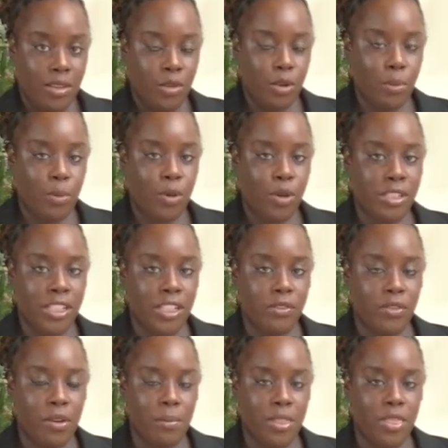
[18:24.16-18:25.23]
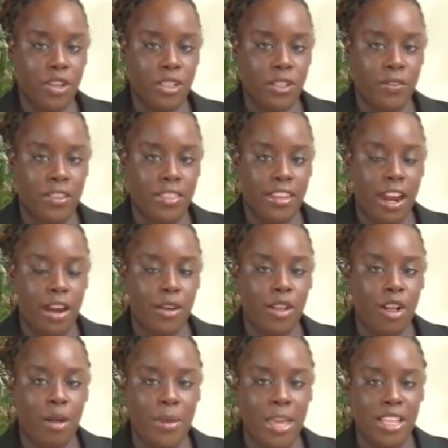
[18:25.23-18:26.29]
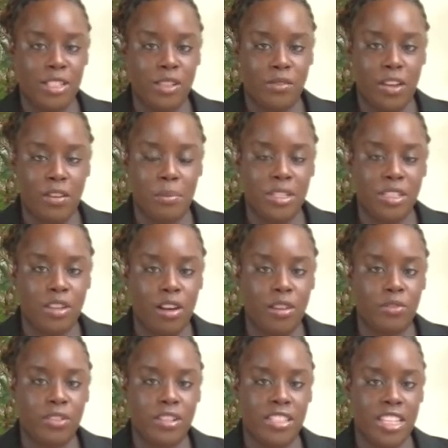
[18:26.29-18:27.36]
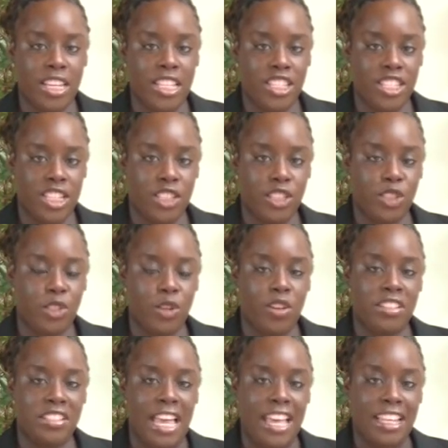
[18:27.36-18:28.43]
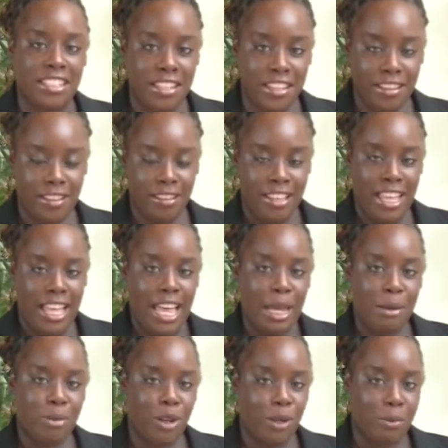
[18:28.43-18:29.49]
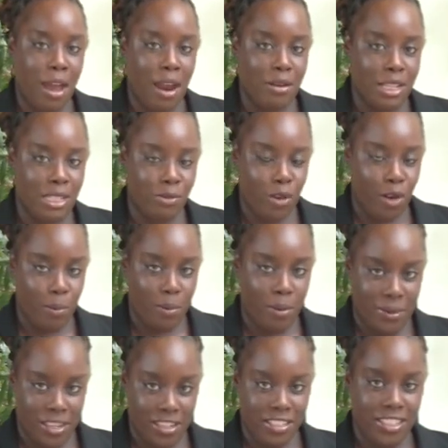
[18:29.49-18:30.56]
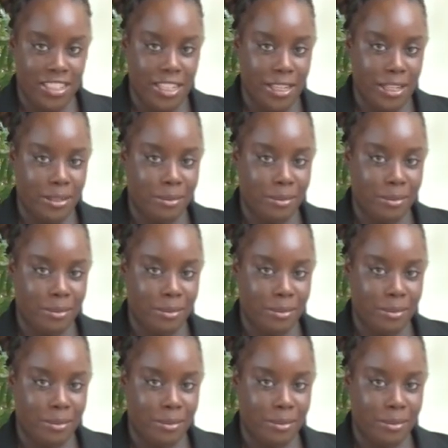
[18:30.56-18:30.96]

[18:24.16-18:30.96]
Reporting from the 35th CARICOM Heads of Government Conference in St. John's, Antigua, I'm Dawn Paris for Barbados Today.